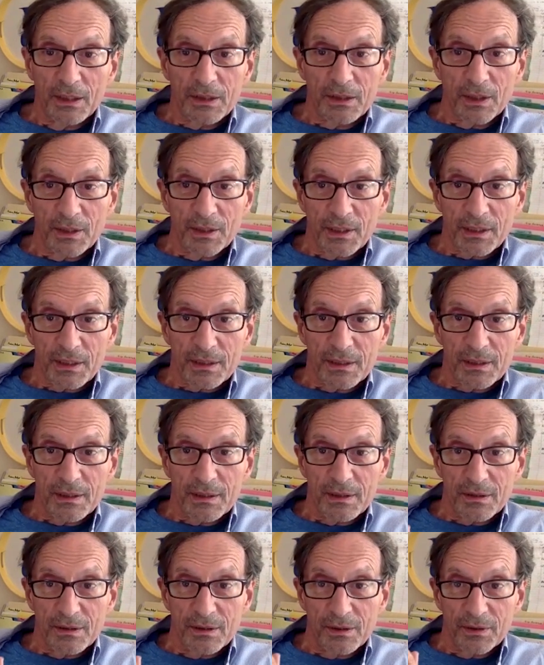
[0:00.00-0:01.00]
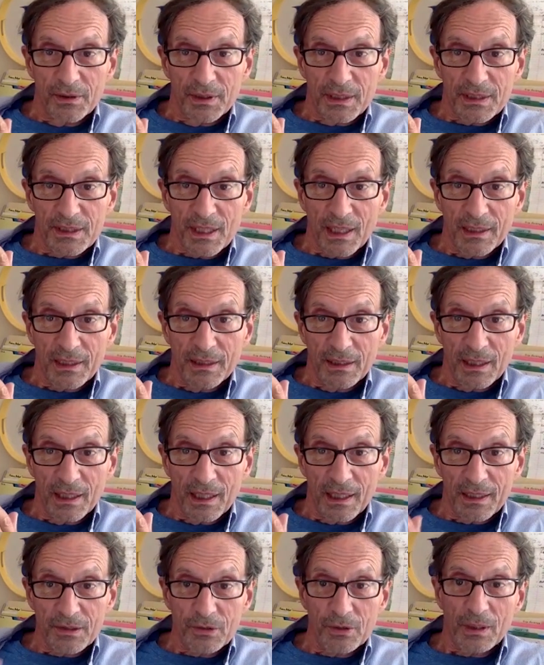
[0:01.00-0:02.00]
to the to the
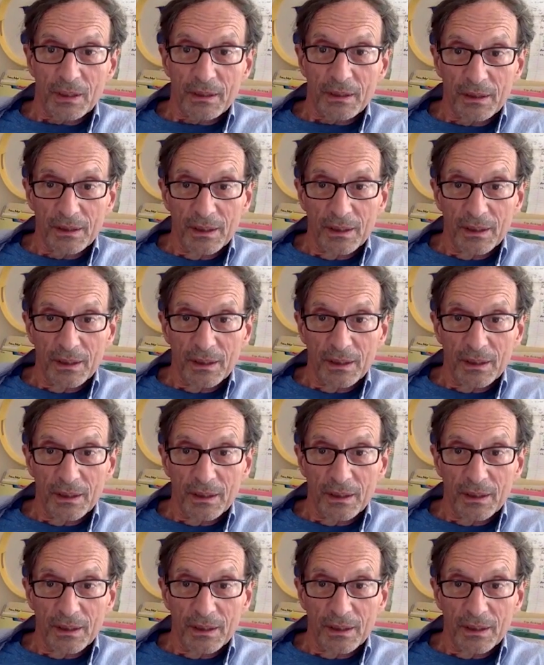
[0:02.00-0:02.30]
psychiatric